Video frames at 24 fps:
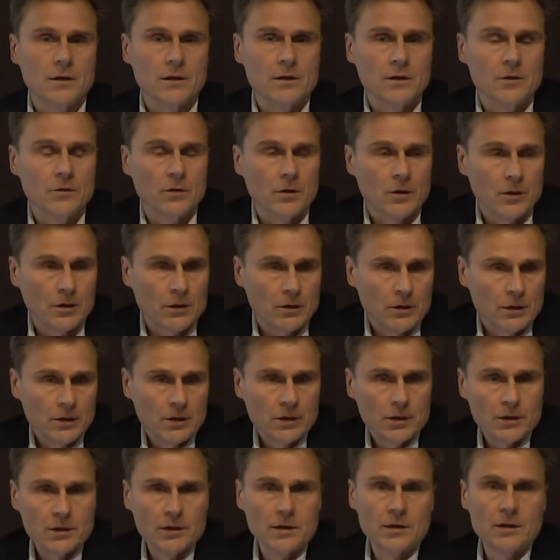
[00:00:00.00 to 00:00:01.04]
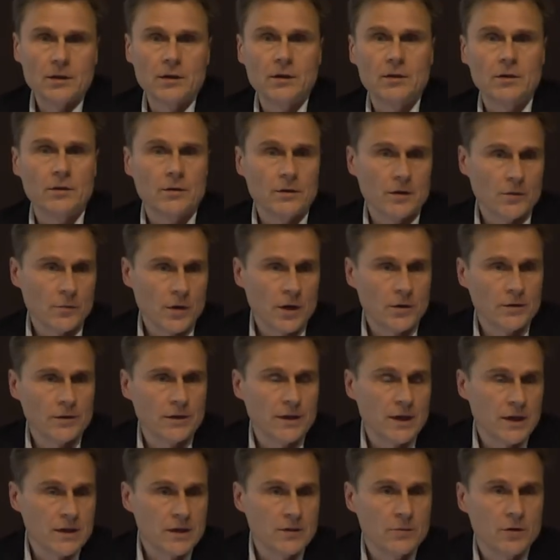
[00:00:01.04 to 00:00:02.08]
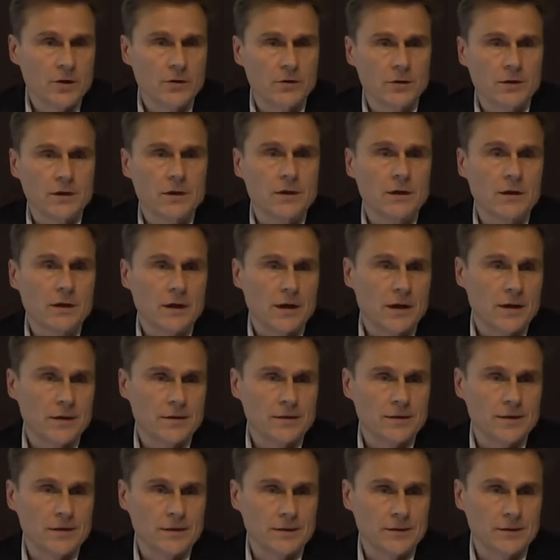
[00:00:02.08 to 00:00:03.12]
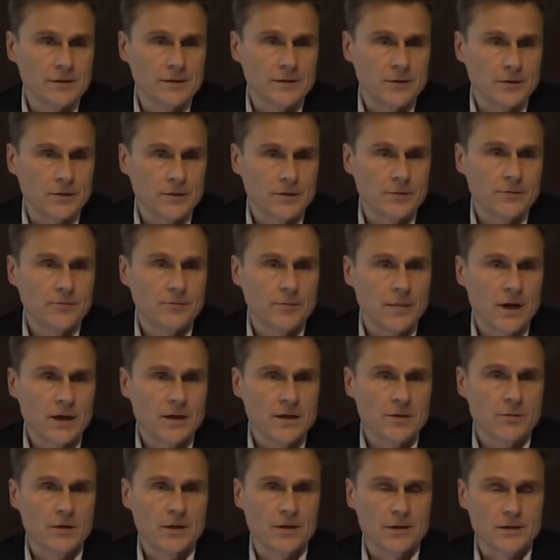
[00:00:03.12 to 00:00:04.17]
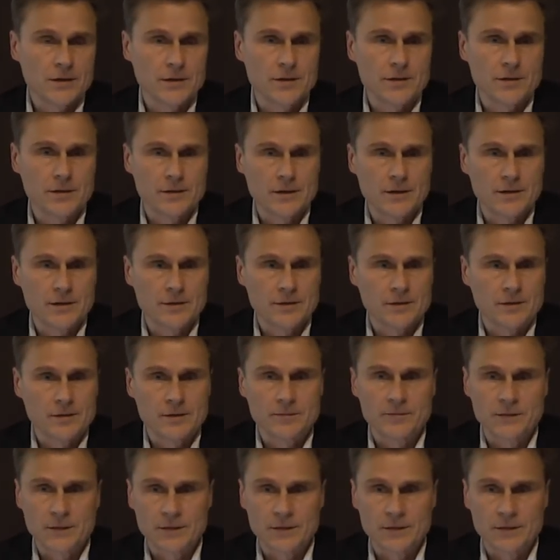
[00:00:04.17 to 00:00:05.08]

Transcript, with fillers: you all heard about the antibiotic crisis. So multiple resistance